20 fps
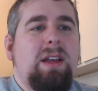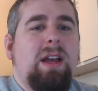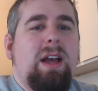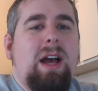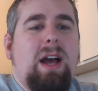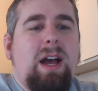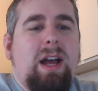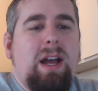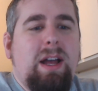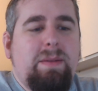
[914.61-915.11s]

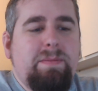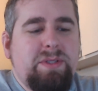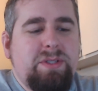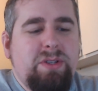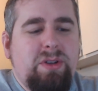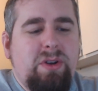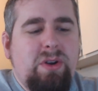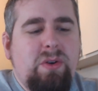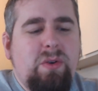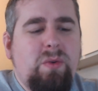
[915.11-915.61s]
um,
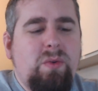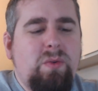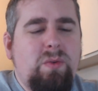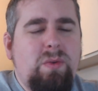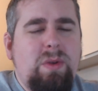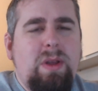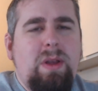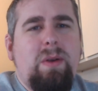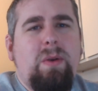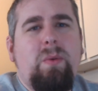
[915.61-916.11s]
so
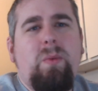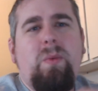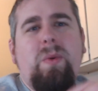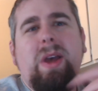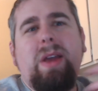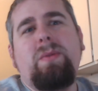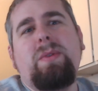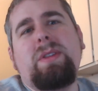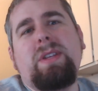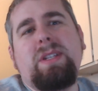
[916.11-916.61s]

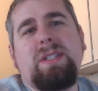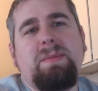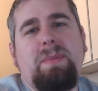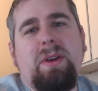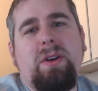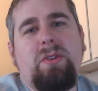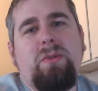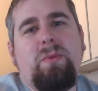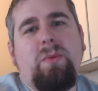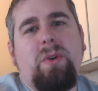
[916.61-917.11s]
when would this
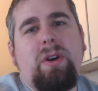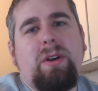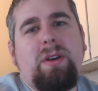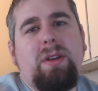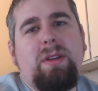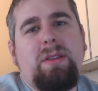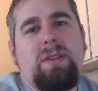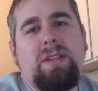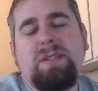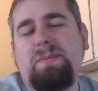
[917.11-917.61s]
build work?
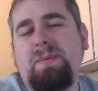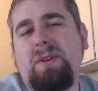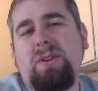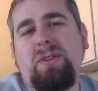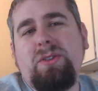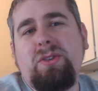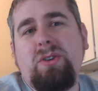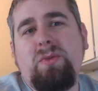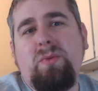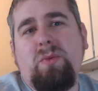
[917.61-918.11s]
This
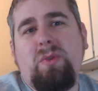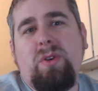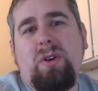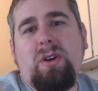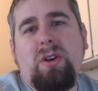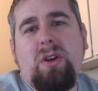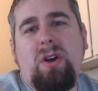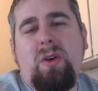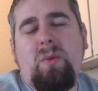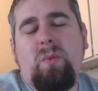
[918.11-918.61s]
build could
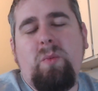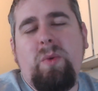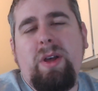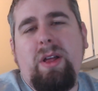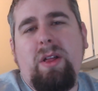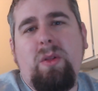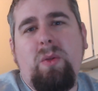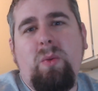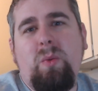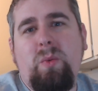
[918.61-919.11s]
work
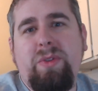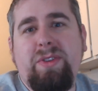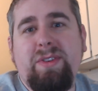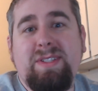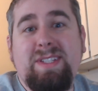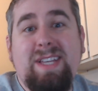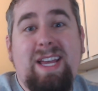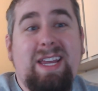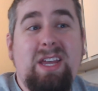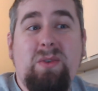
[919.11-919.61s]
well with a
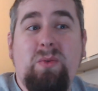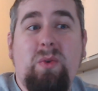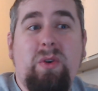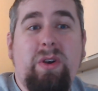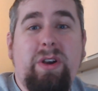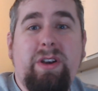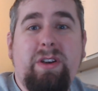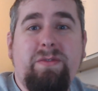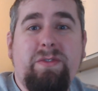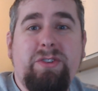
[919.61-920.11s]
psychic
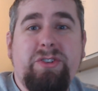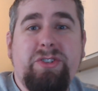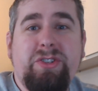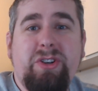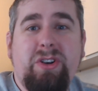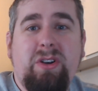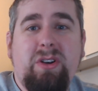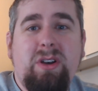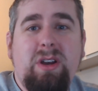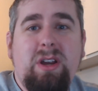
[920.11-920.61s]
warrior for
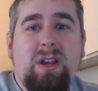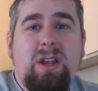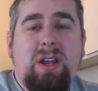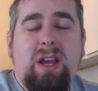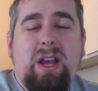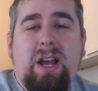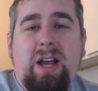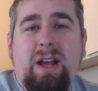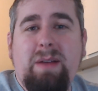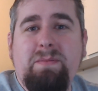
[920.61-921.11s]
sure,
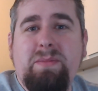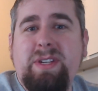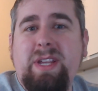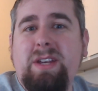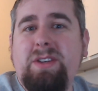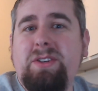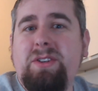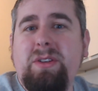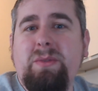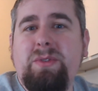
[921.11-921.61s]
um,
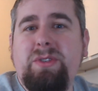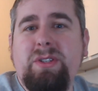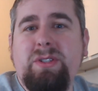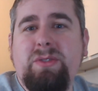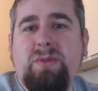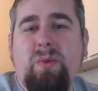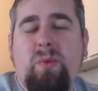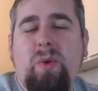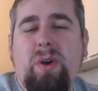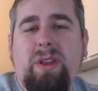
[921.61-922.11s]
potentially with
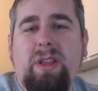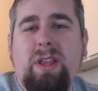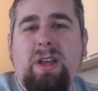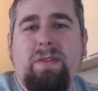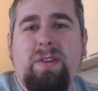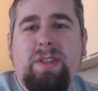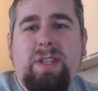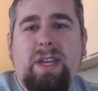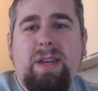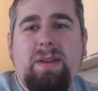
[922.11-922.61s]
just a one
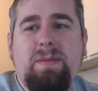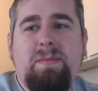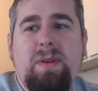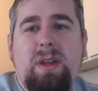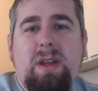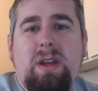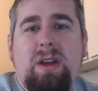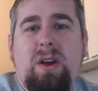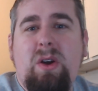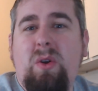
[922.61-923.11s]
level dip,
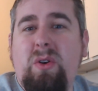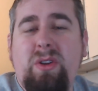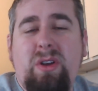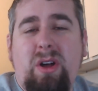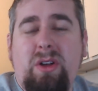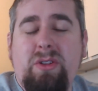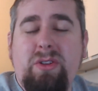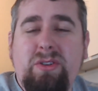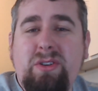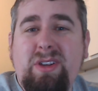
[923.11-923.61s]
or
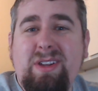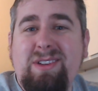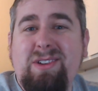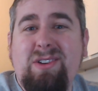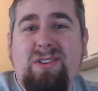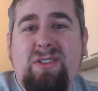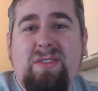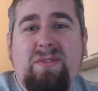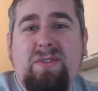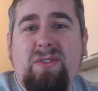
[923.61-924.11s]
although you can
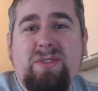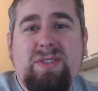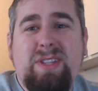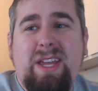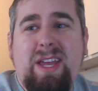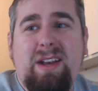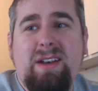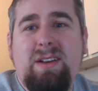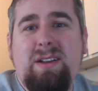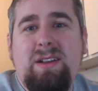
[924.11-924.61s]
go the full
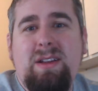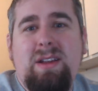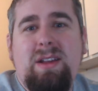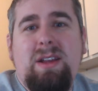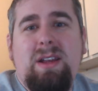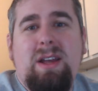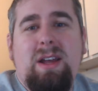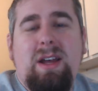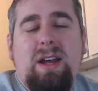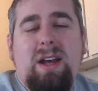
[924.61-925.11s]
ten
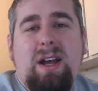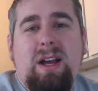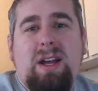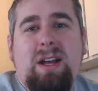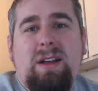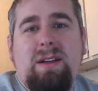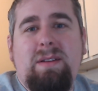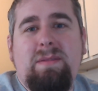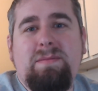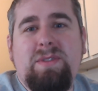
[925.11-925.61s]

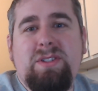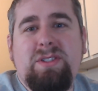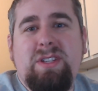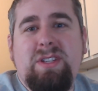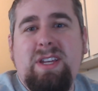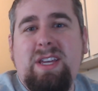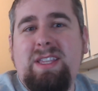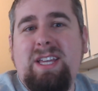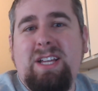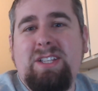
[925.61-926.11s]
um, just to
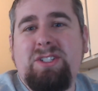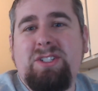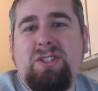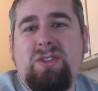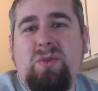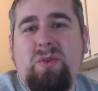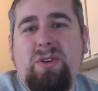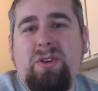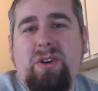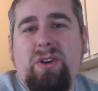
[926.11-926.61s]
get that
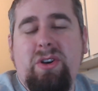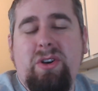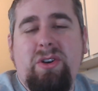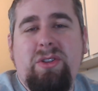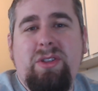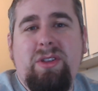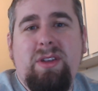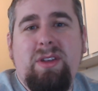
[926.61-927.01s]
scorn earth